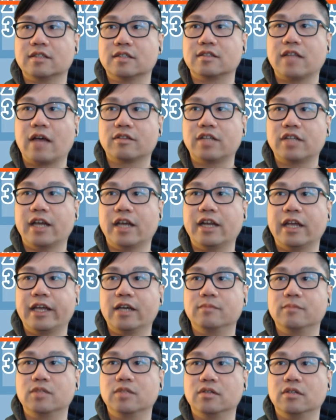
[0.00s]
It's now 10
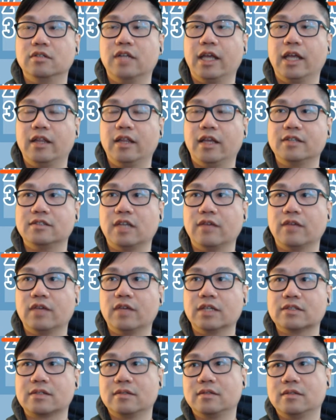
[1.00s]
a.m. due to daylight
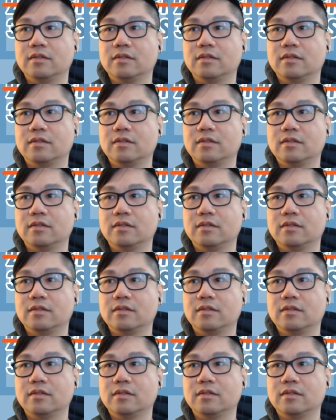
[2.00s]
savings.